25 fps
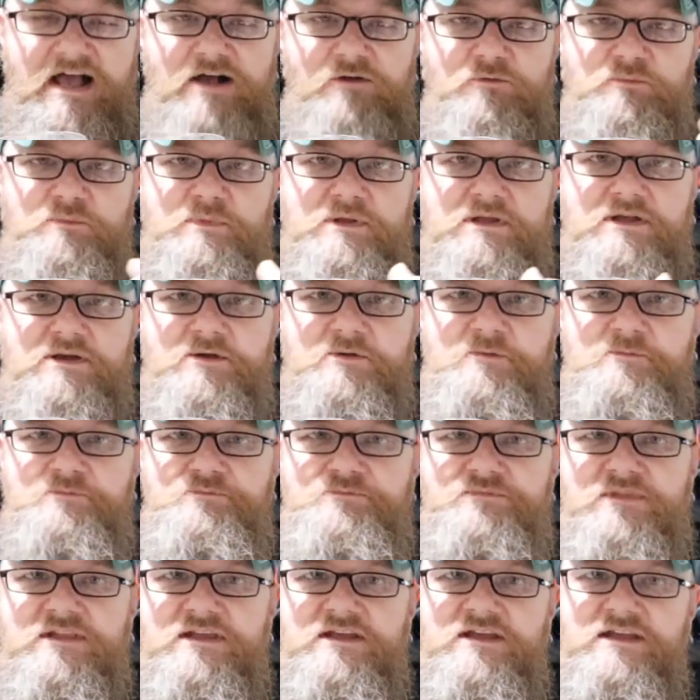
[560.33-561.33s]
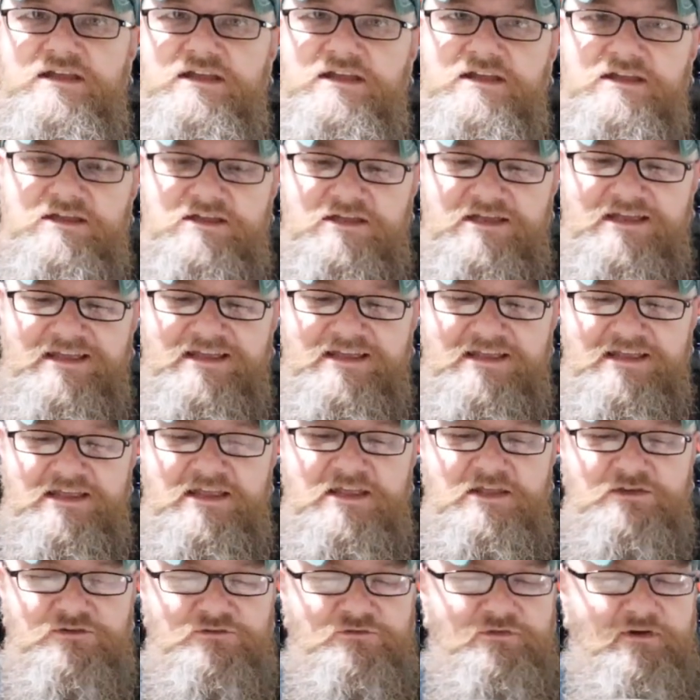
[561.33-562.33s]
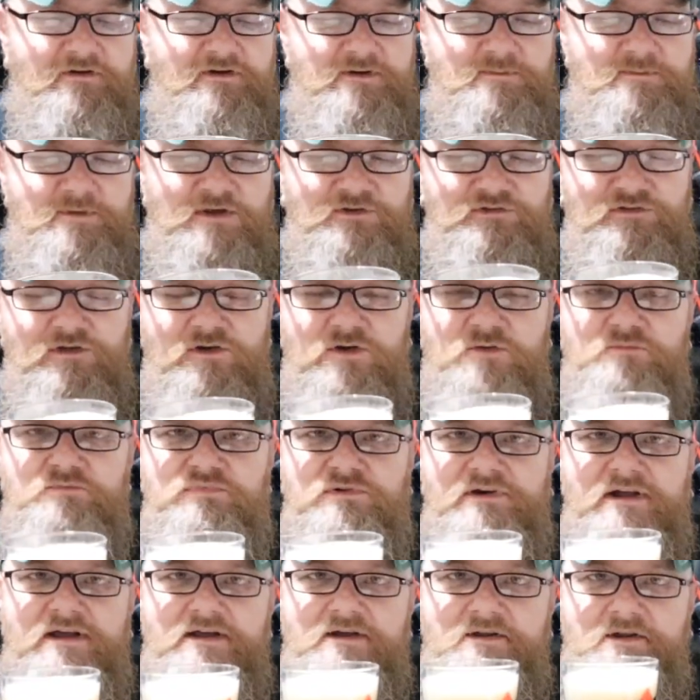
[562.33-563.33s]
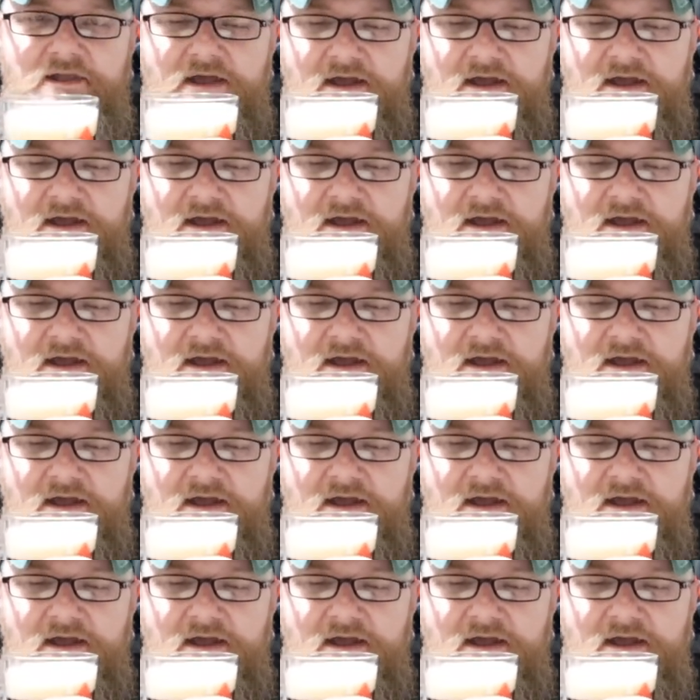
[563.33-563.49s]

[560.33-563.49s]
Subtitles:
Alt beer is very much like a brown